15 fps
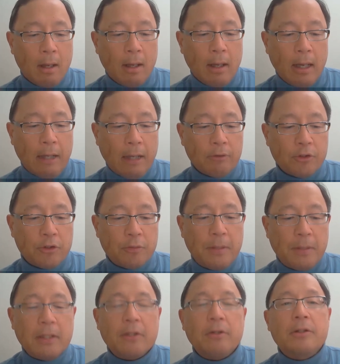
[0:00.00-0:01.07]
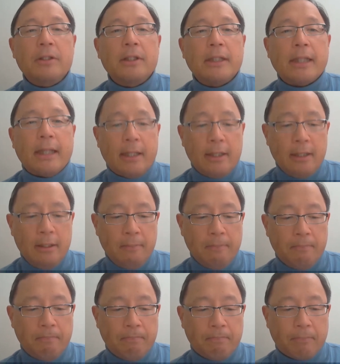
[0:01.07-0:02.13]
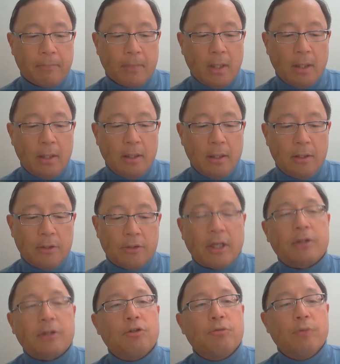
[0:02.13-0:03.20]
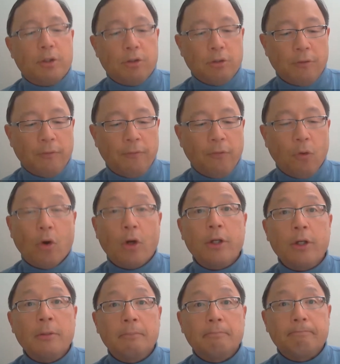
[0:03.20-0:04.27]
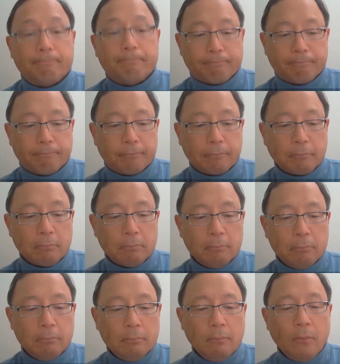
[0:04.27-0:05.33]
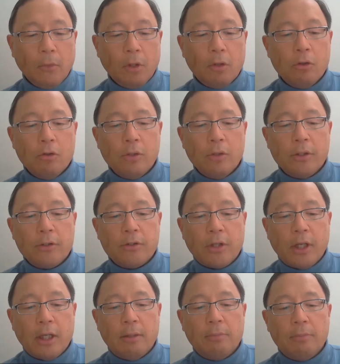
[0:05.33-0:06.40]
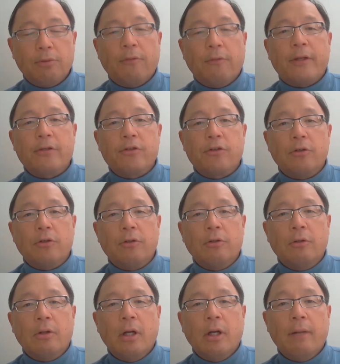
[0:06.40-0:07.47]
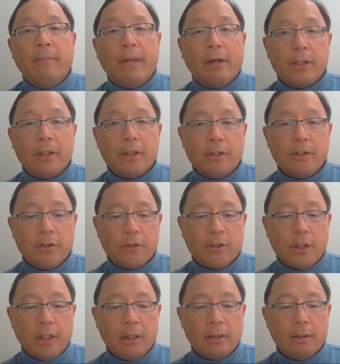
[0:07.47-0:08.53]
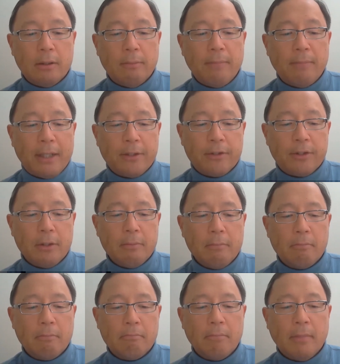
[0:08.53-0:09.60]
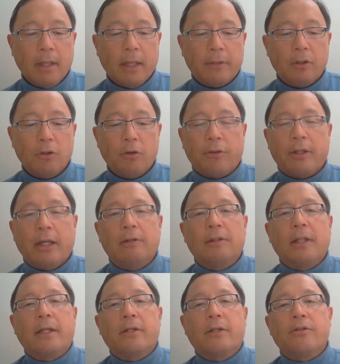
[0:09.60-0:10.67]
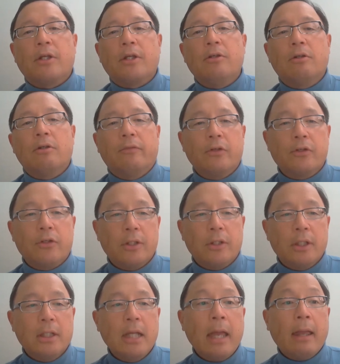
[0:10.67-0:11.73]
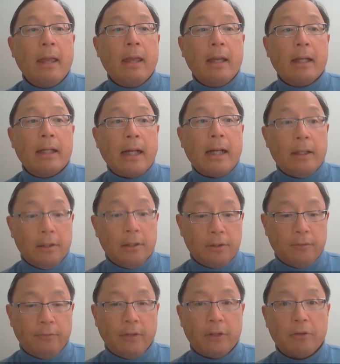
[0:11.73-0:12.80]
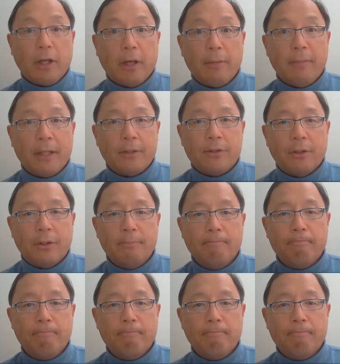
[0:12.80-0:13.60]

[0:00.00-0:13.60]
Our speaker today is Dr. Richard Ford, who is a professor emeritus in medicine at the North Carolina State University College of Veterinary Medicine.